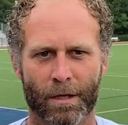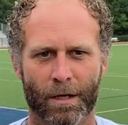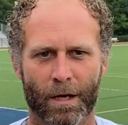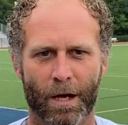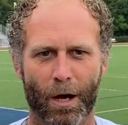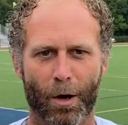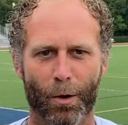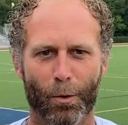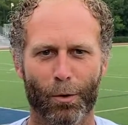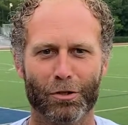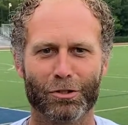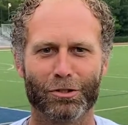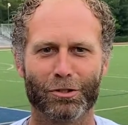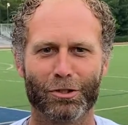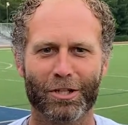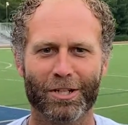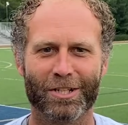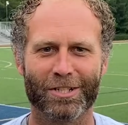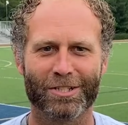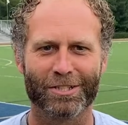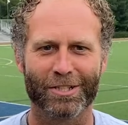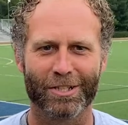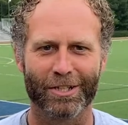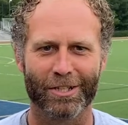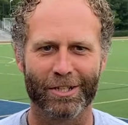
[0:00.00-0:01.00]
Well, it's good to
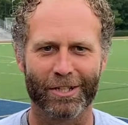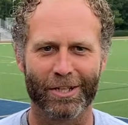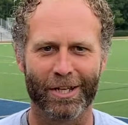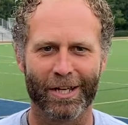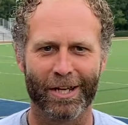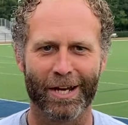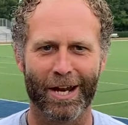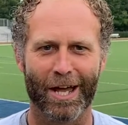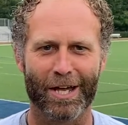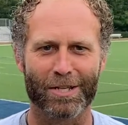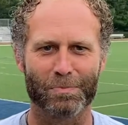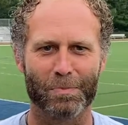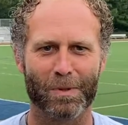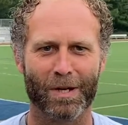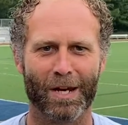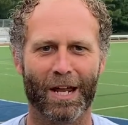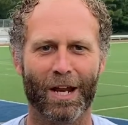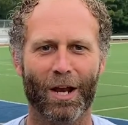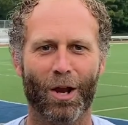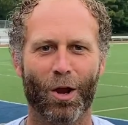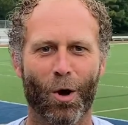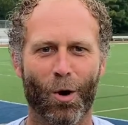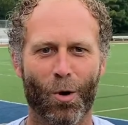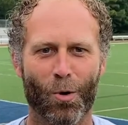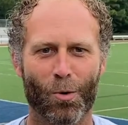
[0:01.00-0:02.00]
see you again. It has been a
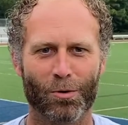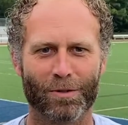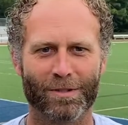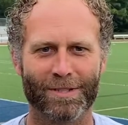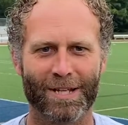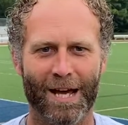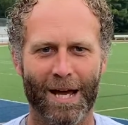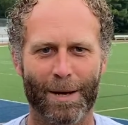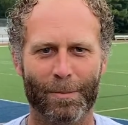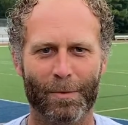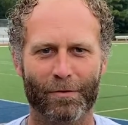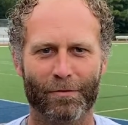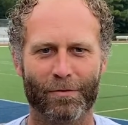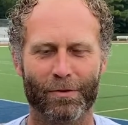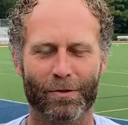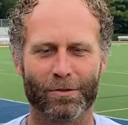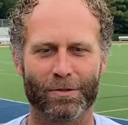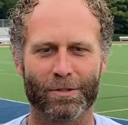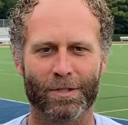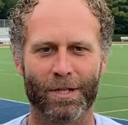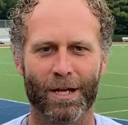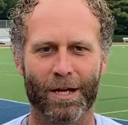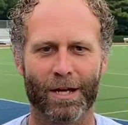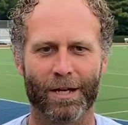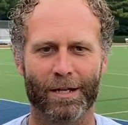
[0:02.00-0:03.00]
long time, it
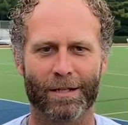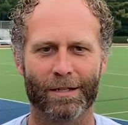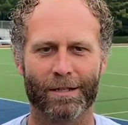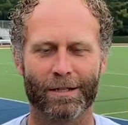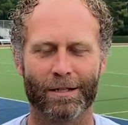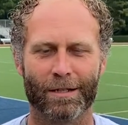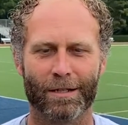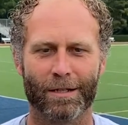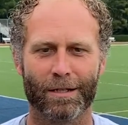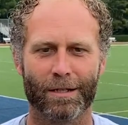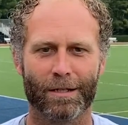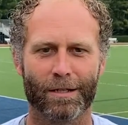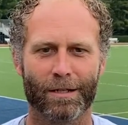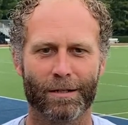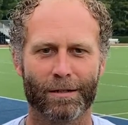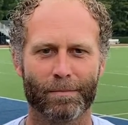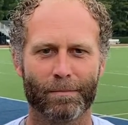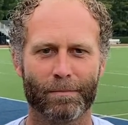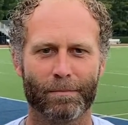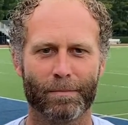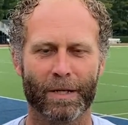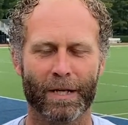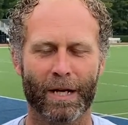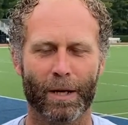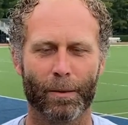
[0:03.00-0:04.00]
feels like,
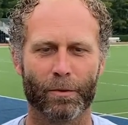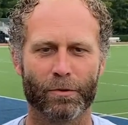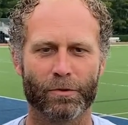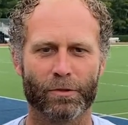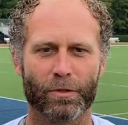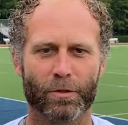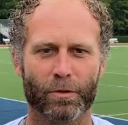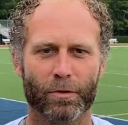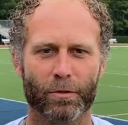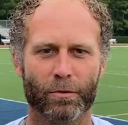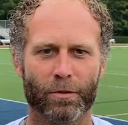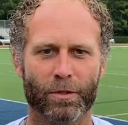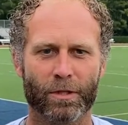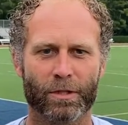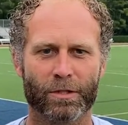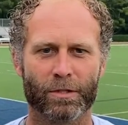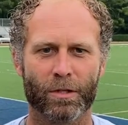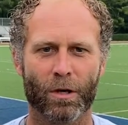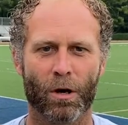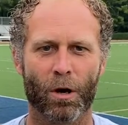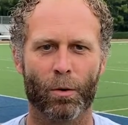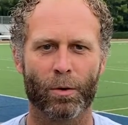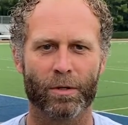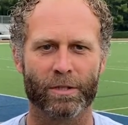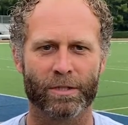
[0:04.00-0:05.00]
being able to do this. So
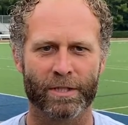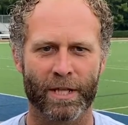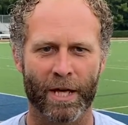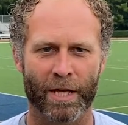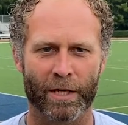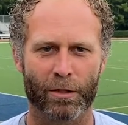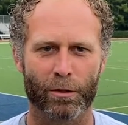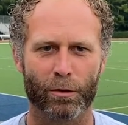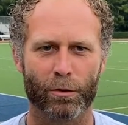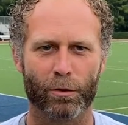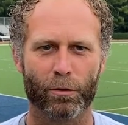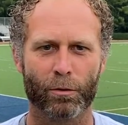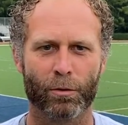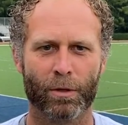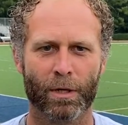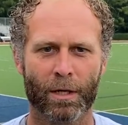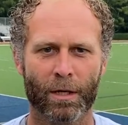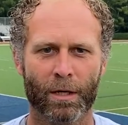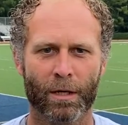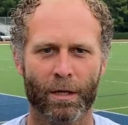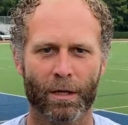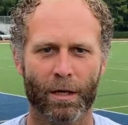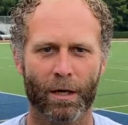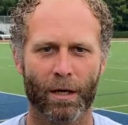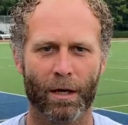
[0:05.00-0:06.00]
always thank you
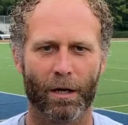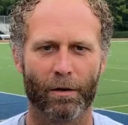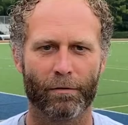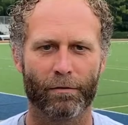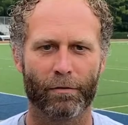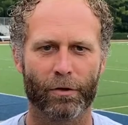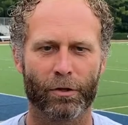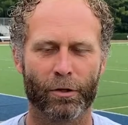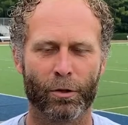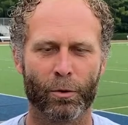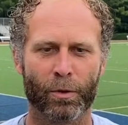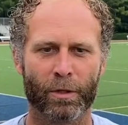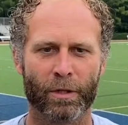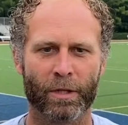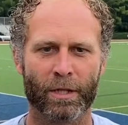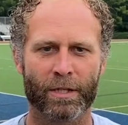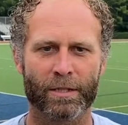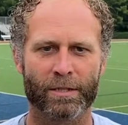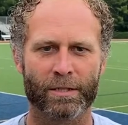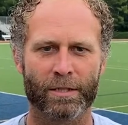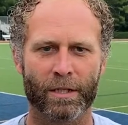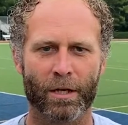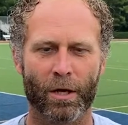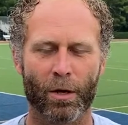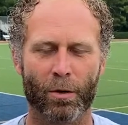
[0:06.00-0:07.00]
for doing
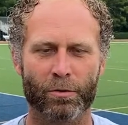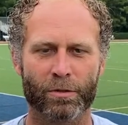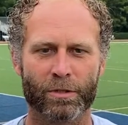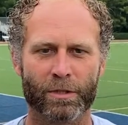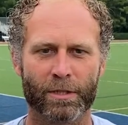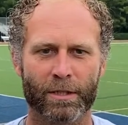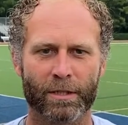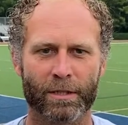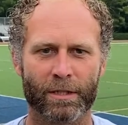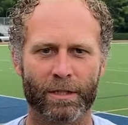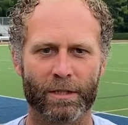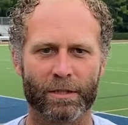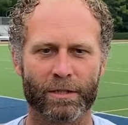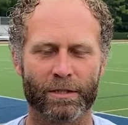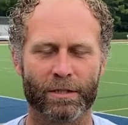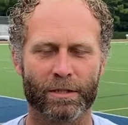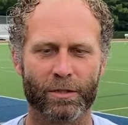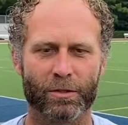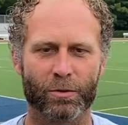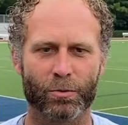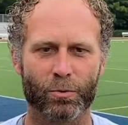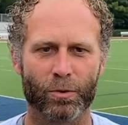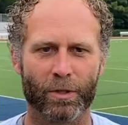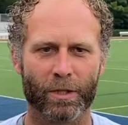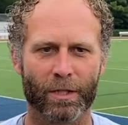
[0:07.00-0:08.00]
this and hosting this
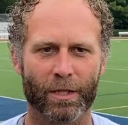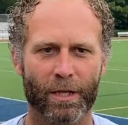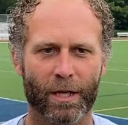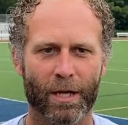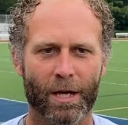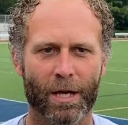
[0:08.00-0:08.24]
each week.